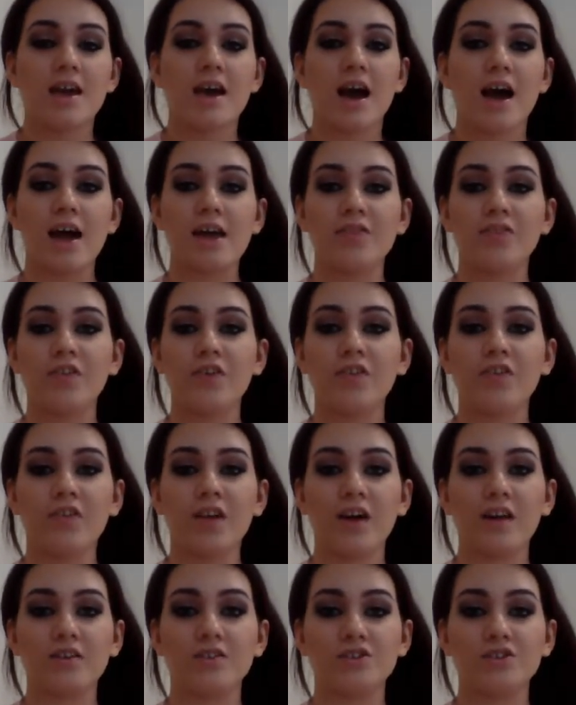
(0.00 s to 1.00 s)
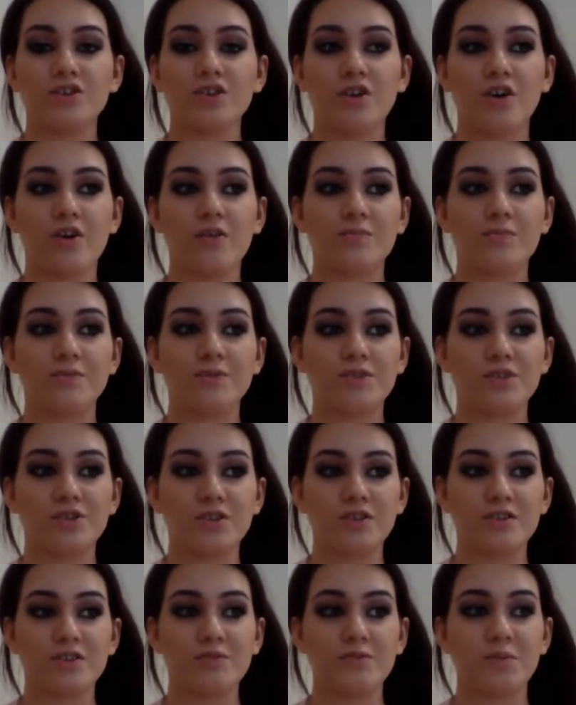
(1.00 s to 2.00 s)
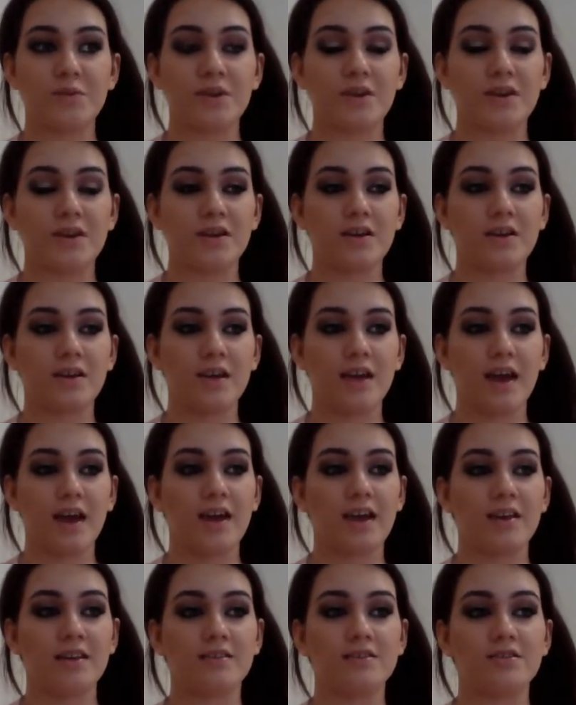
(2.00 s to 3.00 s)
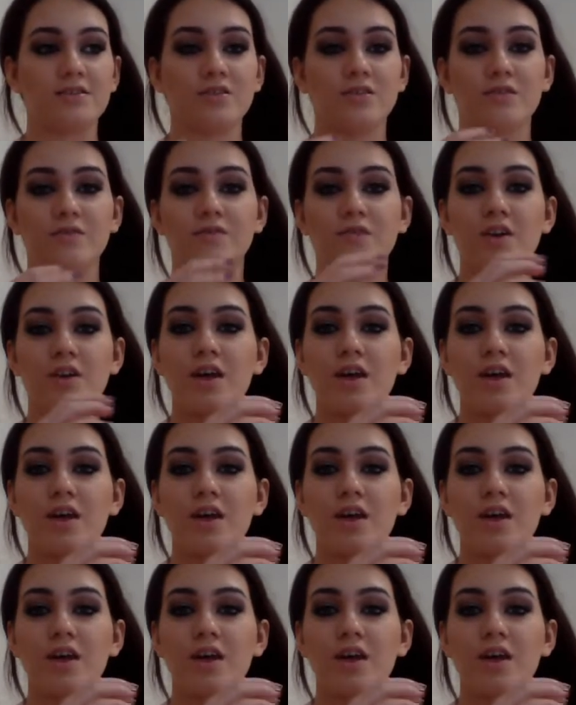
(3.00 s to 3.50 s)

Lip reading: I think that she hoped students would gain sort of